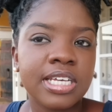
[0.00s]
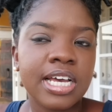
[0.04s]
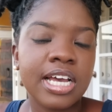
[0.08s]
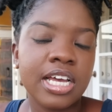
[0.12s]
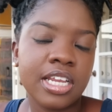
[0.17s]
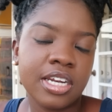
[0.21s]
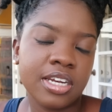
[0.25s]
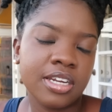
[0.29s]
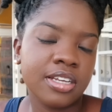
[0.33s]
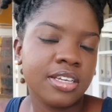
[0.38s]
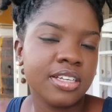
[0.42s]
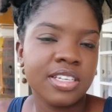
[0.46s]

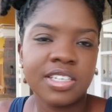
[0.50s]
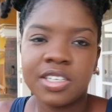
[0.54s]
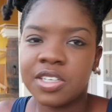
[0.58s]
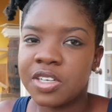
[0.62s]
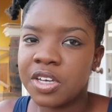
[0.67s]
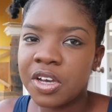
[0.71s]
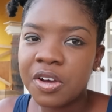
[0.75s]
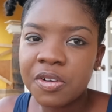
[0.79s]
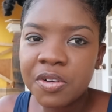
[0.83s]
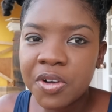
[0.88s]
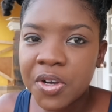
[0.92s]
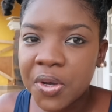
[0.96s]

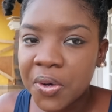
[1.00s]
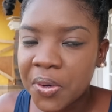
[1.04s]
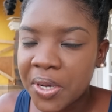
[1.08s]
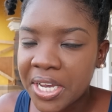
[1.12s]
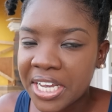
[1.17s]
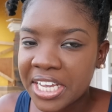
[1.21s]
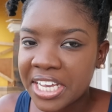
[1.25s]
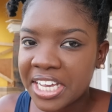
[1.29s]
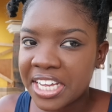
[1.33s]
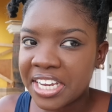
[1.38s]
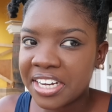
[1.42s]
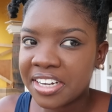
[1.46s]
and we'll go
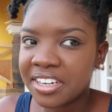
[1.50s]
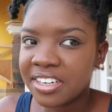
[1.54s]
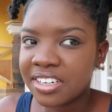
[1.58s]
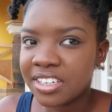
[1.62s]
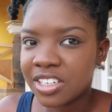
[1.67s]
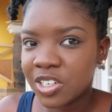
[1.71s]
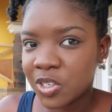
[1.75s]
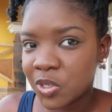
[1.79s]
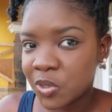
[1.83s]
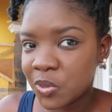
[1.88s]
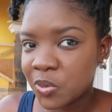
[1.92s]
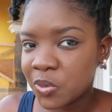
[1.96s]
again.
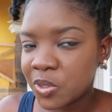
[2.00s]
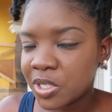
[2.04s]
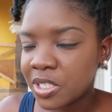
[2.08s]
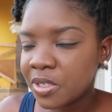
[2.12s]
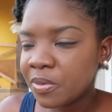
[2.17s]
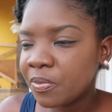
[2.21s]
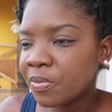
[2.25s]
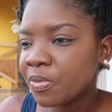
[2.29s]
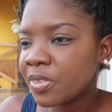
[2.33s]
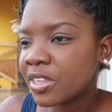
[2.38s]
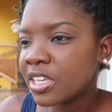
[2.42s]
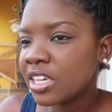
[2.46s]

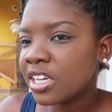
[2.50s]
Cool.